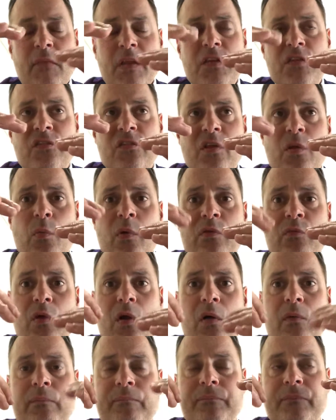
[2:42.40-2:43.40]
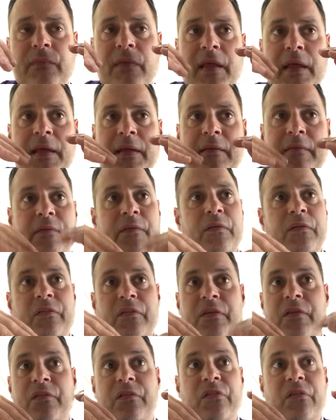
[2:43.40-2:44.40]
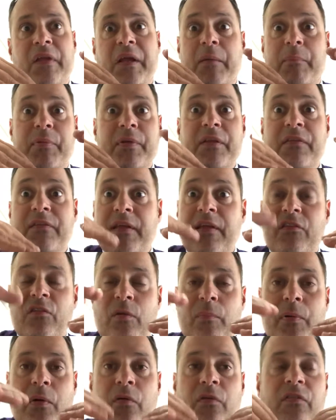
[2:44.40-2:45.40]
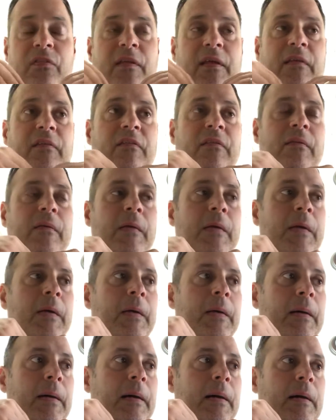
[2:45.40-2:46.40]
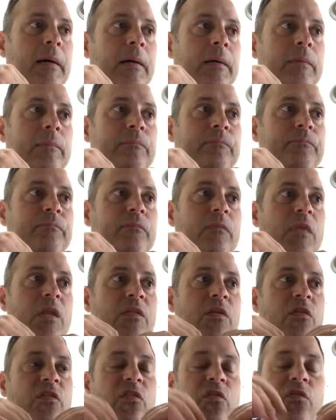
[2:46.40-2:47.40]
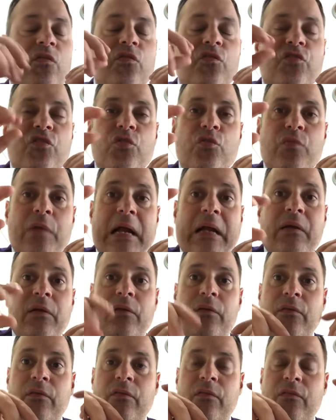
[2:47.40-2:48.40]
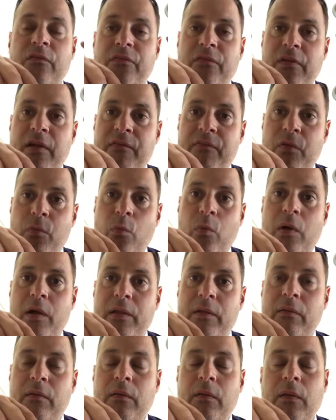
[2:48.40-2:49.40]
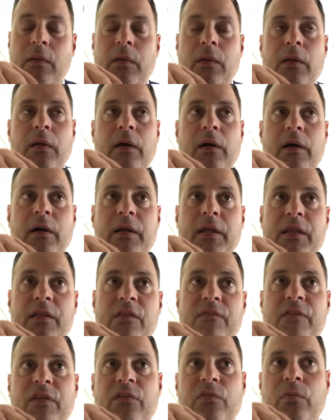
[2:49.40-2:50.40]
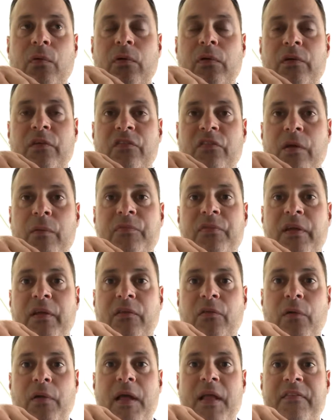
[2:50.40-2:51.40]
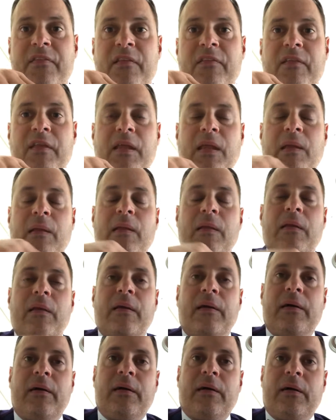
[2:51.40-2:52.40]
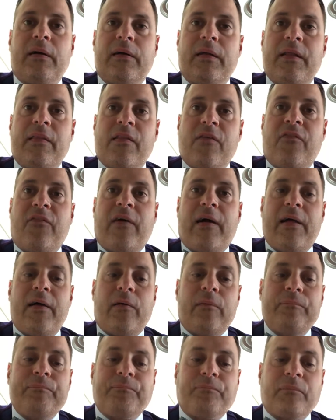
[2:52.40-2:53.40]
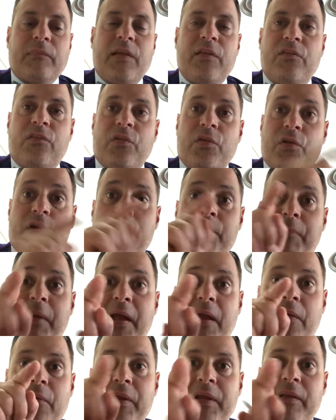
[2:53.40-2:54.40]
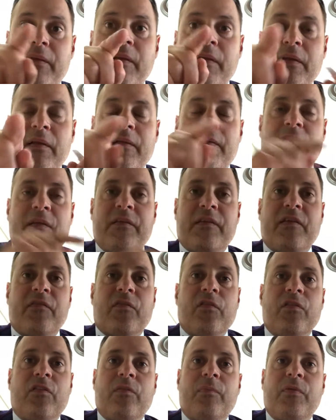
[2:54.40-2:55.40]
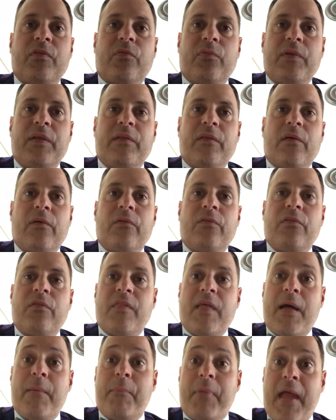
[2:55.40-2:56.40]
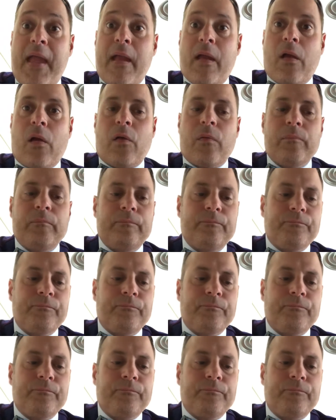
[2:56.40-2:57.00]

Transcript: usually one row, and there's usually like a pre-test or a post-test. There's 2 records for every one individual or subject or entity in the file. And so you're comparing the difference between that pair.